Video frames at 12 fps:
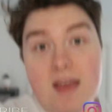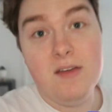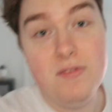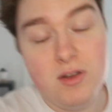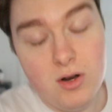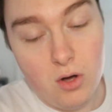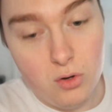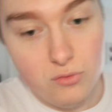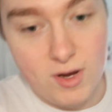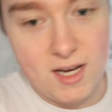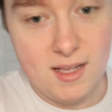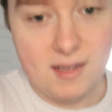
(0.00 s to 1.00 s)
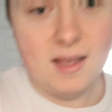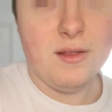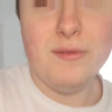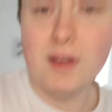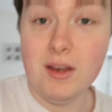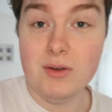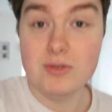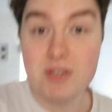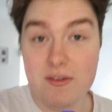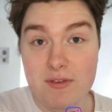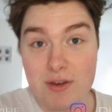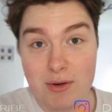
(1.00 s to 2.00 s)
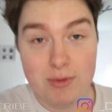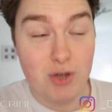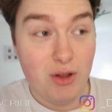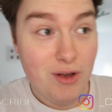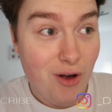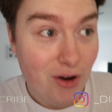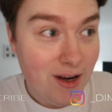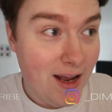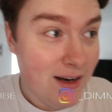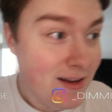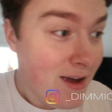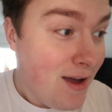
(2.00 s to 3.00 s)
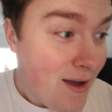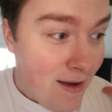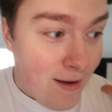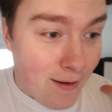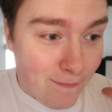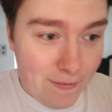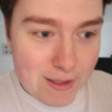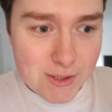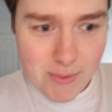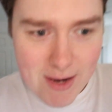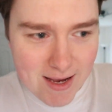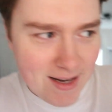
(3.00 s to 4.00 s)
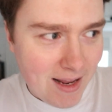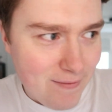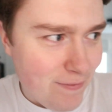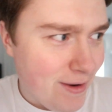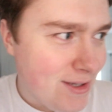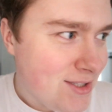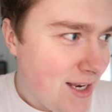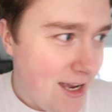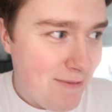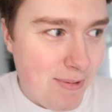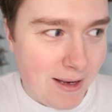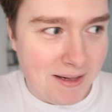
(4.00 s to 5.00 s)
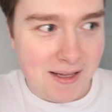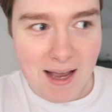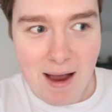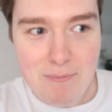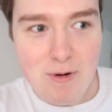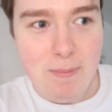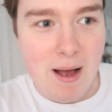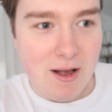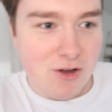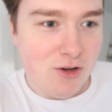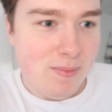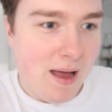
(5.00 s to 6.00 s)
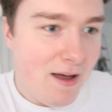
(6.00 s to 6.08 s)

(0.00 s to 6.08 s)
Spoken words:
if you're not already and like the videos if you do enjoy the content. Feels weird, like first day picking the camera back up